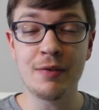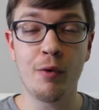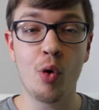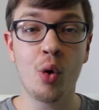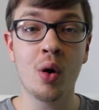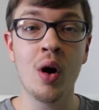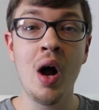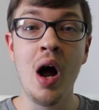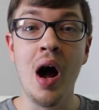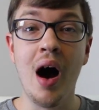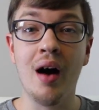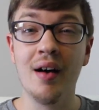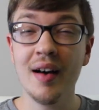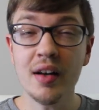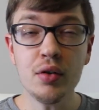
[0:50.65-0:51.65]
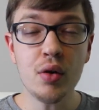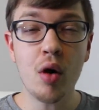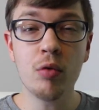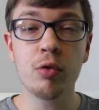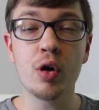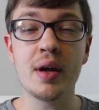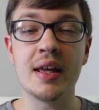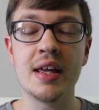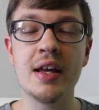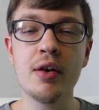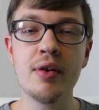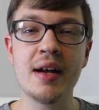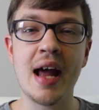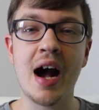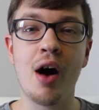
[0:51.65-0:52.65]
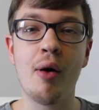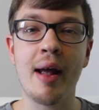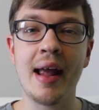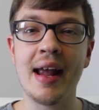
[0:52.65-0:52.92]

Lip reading: for a little over a year now,